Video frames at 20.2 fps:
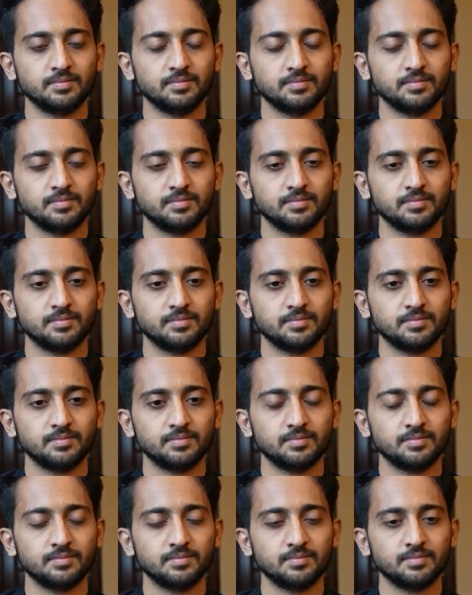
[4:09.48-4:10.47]

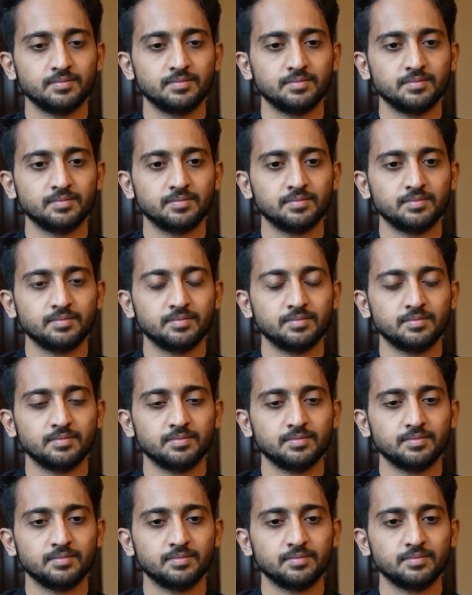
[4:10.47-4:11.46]

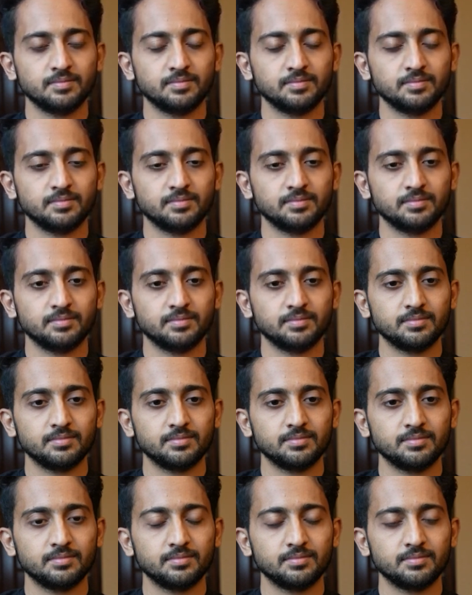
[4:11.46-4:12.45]

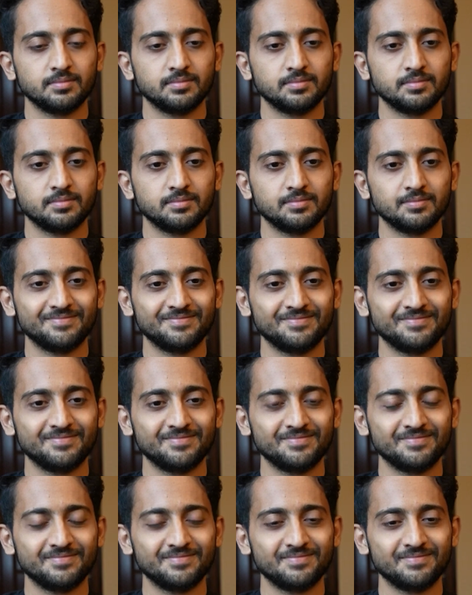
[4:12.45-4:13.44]

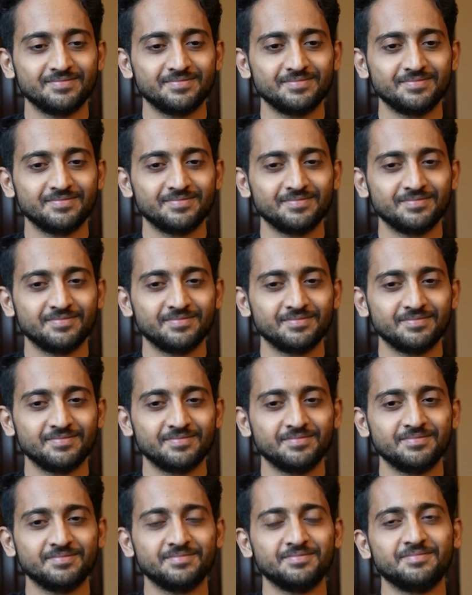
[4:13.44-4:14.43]

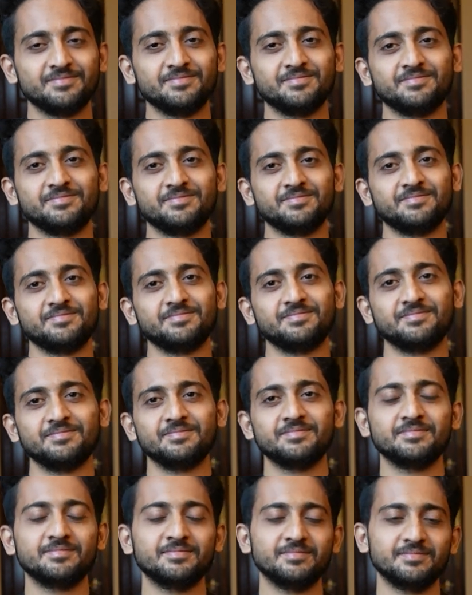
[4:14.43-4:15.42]

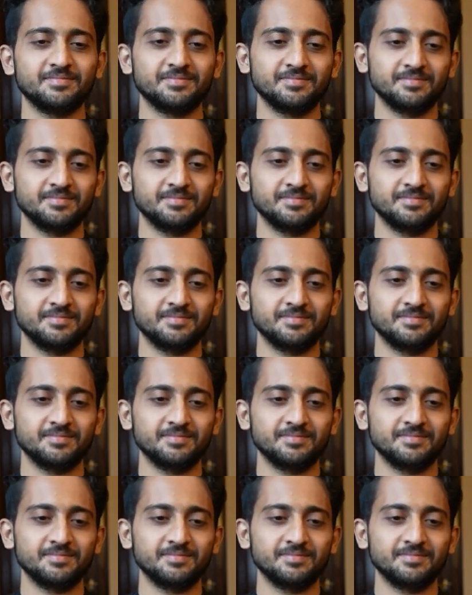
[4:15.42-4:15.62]
[no speech]